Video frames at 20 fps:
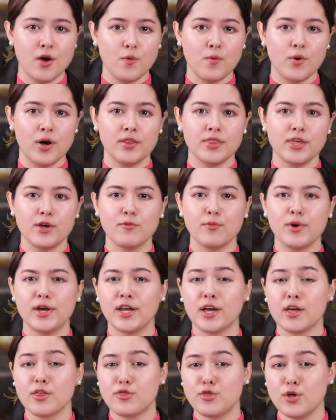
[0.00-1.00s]
while the
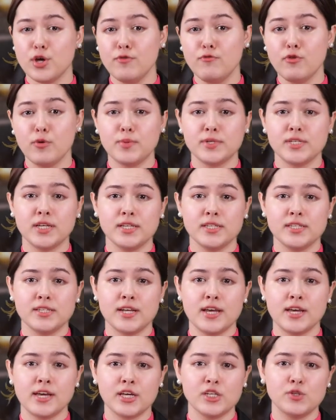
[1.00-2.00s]
remaining 34%
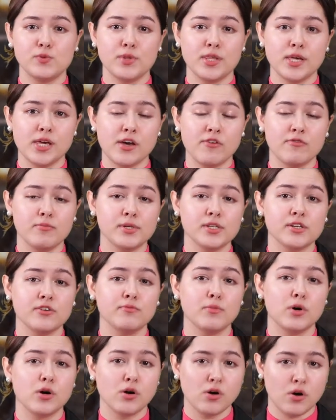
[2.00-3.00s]
stake is with the government of
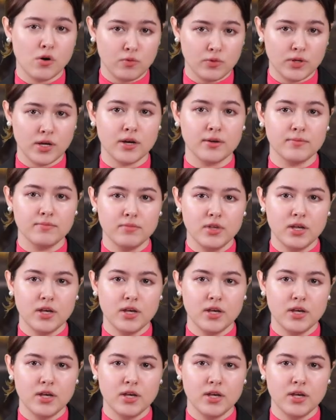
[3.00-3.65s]
Mongolia,